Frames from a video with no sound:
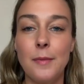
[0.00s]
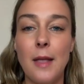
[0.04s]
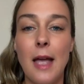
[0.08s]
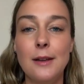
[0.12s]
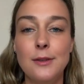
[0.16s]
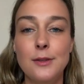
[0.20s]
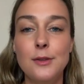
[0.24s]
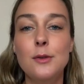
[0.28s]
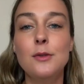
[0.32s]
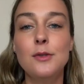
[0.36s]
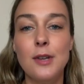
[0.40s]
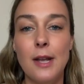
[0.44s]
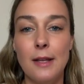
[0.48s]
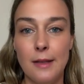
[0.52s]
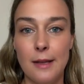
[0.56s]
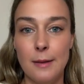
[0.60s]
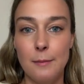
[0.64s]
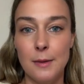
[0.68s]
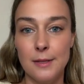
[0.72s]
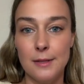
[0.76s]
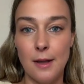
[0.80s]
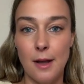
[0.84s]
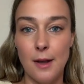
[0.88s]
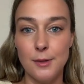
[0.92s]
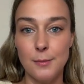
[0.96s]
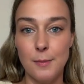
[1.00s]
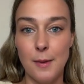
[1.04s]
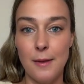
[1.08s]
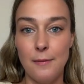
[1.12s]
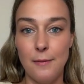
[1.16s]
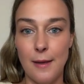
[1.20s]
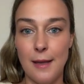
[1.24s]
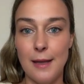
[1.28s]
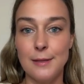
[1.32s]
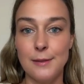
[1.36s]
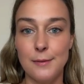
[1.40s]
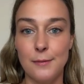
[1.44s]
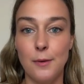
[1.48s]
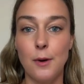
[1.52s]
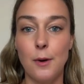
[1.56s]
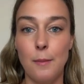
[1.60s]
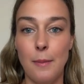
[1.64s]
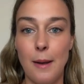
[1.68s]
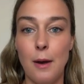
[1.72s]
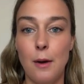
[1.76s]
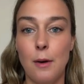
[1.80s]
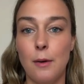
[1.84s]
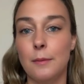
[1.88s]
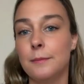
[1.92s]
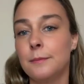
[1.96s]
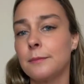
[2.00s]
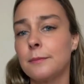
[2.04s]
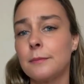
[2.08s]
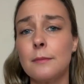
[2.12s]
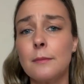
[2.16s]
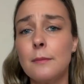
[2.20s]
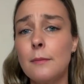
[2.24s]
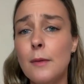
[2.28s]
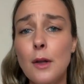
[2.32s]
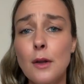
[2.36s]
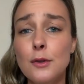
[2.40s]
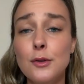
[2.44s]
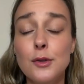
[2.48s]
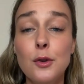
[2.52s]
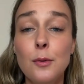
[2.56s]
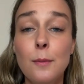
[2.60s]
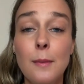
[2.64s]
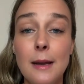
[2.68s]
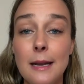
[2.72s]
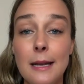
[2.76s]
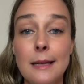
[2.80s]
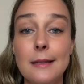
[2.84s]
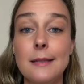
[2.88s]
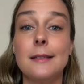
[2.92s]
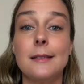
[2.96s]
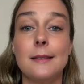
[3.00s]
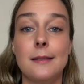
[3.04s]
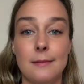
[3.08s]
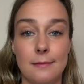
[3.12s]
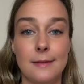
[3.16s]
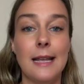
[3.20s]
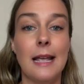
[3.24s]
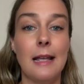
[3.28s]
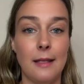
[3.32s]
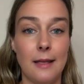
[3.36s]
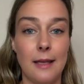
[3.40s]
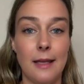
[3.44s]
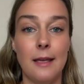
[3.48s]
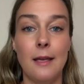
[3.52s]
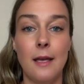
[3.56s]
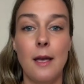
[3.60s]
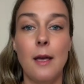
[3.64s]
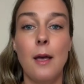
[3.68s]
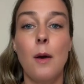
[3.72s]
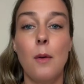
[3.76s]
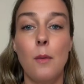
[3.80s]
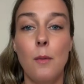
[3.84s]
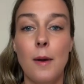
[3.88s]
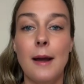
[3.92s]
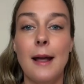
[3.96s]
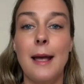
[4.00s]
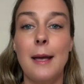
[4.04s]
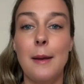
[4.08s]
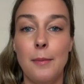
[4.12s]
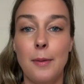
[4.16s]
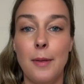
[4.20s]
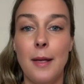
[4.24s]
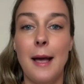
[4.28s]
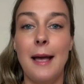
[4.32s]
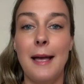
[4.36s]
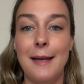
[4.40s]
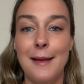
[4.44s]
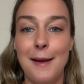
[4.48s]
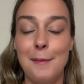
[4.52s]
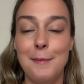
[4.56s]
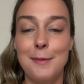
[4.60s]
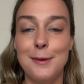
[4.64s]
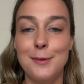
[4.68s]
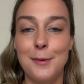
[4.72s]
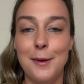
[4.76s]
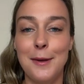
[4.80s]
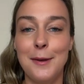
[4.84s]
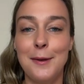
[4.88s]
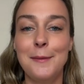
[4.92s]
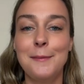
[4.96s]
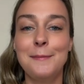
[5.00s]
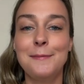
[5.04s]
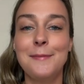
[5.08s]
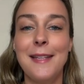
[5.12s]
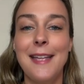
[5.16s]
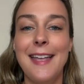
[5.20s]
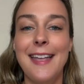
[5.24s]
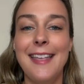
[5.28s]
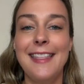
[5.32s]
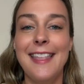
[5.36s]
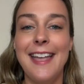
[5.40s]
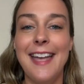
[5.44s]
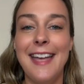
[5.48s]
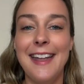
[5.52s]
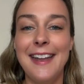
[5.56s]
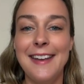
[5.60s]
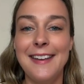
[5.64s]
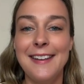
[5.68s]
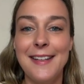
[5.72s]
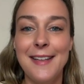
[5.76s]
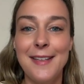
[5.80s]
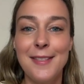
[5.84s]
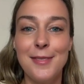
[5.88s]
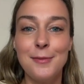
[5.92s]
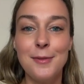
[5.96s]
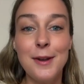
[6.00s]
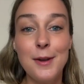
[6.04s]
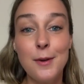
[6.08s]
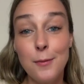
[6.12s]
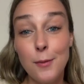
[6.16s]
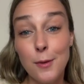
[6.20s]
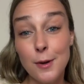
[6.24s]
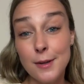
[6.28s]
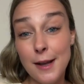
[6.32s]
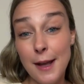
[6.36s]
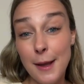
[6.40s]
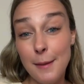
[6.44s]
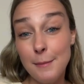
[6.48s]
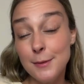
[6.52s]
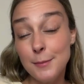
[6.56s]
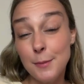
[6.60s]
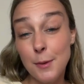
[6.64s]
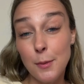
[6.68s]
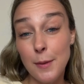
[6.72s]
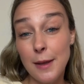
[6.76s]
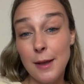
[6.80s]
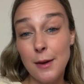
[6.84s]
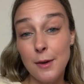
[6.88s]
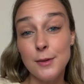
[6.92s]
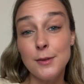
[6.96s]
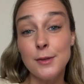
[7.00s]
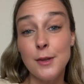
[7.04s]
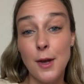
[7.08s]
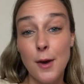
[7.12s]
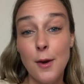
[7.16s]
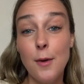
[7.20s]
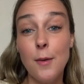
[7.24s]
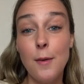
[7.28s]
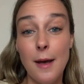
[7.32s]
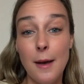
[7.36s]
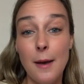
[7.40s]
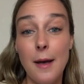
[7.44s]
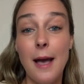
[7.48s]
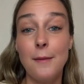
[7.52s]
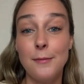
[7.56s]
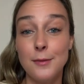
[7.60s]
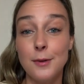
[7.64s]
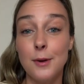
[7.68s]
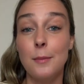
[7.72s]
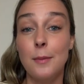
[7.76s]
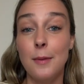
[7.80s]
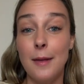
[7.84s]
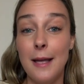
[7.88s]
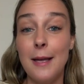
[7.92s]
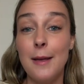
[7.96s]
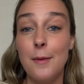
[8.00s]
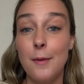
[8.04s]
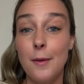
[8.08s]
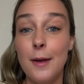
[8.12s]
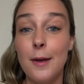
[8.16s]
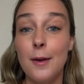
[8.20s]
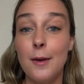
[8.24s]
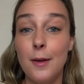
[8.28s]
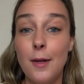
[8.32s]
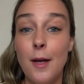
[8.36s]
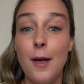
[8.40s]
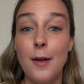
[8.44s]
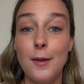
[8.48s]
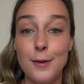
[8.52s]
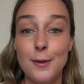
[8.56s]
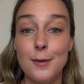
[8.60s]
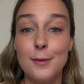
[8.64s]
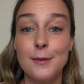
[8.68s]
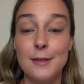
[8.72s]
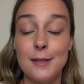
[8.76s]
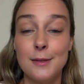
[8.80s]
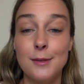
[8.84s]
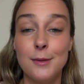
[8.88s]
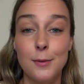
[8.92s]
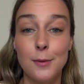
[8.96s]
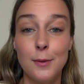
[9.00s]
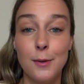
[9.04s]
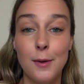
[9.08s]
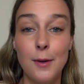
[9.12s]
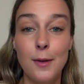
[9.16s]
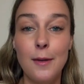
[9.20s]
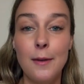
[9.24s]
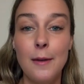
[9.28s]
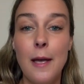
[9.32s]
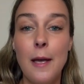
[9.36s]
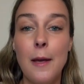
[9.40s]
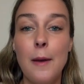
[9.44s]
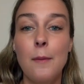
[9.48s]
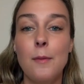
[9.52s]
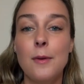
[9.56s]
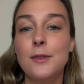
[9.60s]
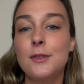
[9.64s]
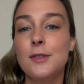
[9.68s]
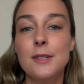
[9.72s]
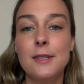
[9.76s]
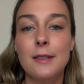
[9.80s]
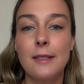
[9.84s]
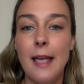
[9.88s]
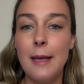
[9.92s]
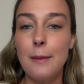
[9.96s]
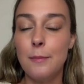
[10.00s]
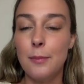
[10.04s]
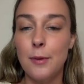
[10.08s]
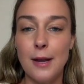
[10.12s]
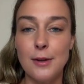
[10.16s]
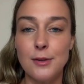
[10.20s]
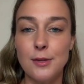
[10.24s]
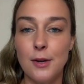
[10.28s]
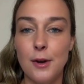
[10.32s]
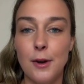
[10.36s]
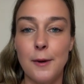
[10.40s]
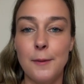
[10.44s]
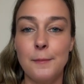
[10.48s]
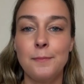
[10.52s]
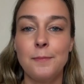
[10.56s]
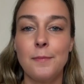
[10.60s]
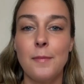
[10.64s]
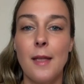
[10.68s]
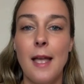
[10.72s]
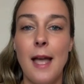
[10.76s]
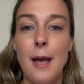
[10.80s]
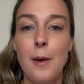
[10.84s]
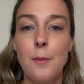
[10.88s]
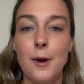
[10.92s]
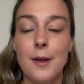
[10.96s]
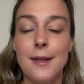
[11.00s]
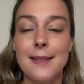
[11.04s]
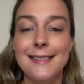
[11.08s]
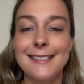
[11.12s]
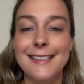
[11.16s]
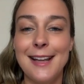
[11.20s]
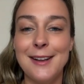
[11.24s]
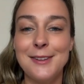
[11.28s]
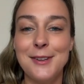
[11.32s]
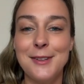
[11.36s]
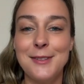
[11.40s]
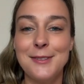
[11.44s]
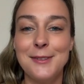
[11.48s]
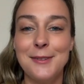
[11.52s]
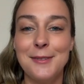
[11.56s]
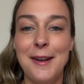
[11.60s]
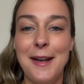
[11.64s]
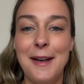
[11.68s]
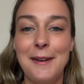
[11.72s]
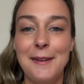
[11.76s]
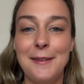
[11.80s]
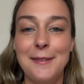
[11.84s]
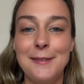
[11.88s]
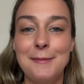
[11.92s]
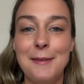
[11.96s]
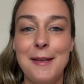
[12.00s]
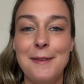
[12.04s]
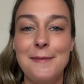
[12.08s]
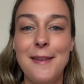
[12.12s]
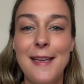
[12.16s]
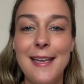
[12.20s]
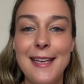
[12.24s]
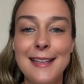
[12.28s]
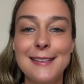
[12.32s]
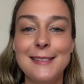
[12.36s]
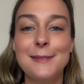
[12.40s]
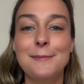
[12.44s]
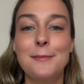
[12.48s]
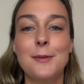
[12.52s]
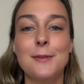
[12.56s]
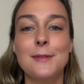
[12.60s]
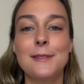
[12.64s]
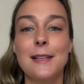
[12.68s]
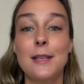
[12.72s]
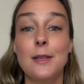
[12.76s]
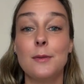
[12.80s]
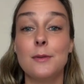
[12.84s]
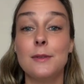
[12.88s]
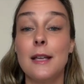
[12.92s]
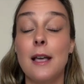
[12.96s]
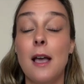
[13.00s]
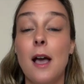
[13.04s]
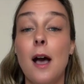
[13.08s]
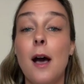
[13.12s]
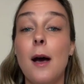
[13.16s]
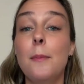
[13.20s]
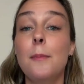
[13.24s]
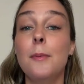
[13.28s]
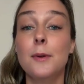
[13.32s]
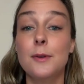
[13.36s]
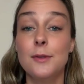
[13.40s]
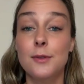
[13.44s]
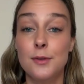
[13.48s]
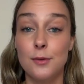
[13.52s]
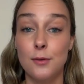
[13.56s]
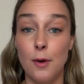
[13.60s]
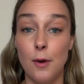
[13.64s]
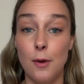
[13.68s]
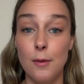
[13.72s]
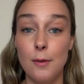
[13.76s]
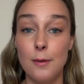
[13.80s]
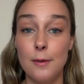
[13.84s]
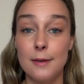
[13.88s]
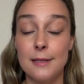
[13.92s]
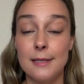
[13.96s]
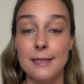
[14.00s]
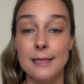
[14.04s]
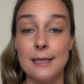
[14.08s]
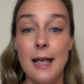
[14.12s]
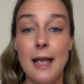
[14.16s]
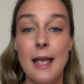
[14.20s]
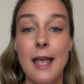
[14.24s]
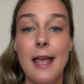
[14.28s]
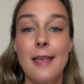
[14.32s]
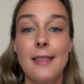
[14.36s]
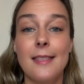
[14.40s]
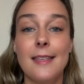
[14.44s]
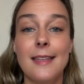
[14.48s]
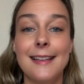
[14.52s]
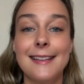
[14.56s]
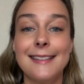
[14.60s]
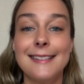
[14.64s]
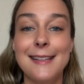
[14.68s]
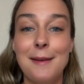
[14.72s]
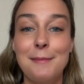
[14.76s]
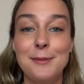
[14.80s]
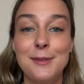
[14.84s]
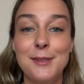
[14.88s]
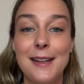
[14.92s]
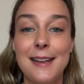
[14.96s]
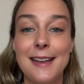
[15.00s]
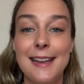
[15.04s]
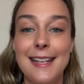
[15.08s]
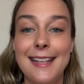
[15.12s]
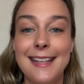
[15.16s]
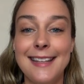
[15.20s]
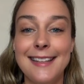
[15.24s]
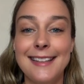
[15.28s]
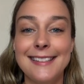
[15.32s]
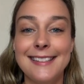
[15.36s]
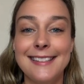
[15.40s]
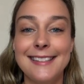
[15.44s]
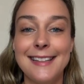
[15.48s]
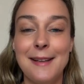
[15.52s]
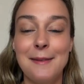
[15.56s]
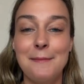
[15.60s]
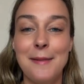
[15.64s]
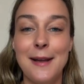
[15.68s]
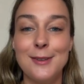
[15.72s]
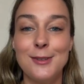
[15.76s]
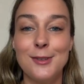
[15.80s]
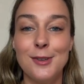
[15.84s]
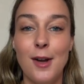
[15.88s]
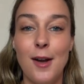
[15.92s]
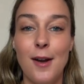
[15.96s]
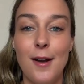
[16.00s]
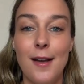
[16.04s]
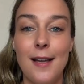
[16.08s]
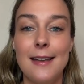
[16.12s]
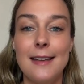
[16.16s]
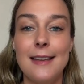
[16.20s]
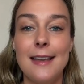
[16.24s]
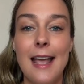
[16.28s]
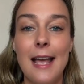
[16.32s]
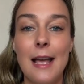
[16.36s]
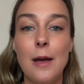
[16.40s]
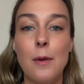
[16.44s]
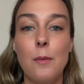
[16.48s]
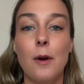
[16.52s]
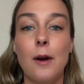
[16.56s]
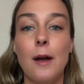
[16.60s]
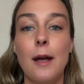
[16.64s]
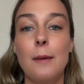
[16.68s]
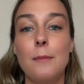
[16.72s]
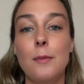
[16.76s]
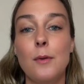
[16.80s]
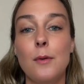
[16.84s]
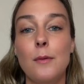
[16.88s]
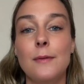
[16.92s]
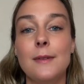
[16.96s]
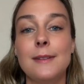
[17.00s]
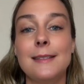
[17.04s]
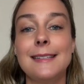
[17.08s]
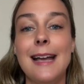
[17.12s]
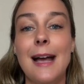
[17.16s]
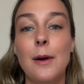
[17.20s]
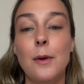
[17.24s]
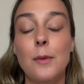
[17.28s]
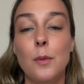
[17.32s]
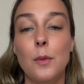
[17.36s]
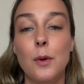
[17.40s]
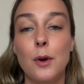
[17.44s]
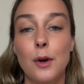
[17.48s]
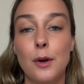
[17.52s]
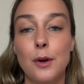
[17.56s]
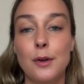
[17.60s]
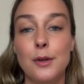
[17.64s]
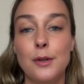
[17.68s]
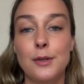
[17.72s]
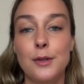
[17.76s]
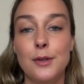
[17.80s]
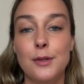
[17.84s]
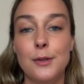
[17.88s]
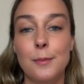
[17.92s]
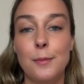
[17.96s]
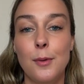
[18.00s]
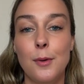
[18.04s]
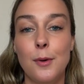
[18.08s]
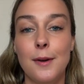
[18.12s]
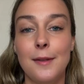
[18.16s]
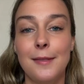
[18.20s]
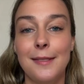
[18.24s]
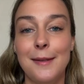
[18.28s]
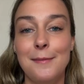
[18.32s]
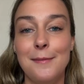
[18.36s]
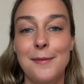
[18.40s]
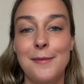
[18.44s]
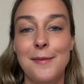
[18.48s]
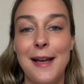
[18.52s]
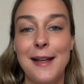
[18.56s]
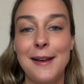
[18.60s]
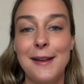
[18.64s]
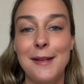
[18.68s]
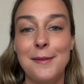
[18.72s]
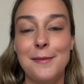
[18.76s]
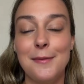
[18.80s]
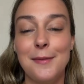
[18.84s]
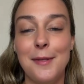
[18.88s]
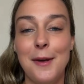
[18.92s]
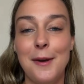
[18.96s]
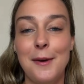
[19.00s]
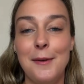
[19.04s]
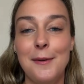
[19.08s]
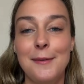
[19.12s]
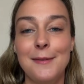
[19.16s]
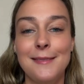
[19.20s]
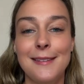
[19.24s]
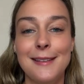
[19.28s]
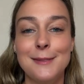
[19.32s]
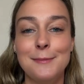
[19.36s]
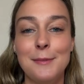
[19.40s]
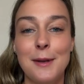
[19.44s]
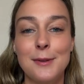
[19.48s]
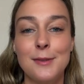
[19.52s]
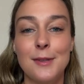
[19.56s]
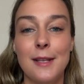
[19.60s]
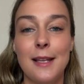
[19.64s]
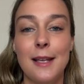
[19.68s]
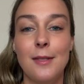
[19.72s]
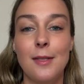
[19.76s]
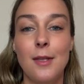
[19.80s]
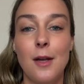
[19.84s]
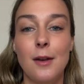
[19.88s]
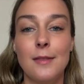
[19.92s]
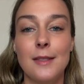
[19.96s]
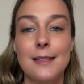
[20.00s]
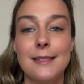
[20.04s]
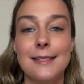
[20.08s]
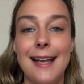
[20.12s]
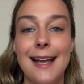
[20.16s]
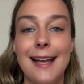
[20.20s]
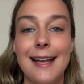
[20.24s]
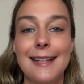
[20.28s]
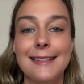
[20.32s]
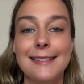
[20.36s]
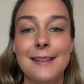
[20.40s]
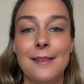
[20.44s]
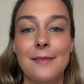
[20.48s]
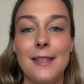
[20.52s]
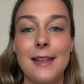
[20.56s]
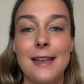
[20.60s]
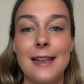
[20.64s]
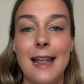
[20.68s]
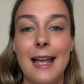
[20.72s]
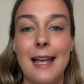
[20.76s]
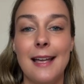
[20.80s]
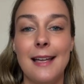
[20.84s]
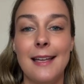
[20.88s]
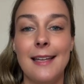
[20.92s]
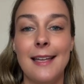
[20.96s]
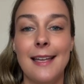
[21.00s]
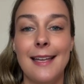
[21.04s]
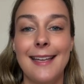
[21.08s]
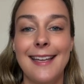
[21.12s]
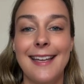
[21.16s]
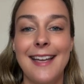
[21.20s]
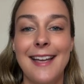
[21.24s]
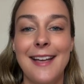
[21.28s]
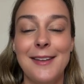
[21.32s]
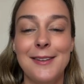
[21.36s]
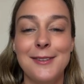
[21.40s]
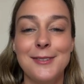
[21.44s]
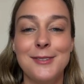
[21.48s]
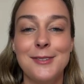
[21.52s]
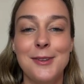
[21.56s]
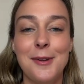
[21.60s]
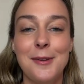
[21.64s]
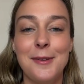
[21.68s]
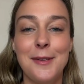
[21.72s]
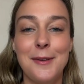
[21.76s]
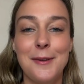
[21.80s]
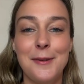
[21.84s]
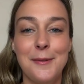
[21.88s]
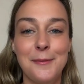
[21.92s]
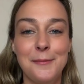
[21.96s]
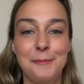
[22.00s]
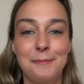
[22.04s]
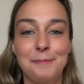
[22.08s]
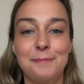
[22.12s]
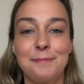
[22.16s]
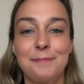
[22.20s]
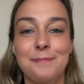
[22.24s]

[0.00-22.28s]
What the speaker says: I do gently massage my face for about 2 minutes daily when I apply almond oil. Then 3 to 4 times per week or so after applying oil, I'll use the tool with just light pressure. I work in sections around my face, mostly using upward strokes. The exception is my jaw and neck, where I move downward to support lymphatic flow, especially along the sides of the neck. I'll show you.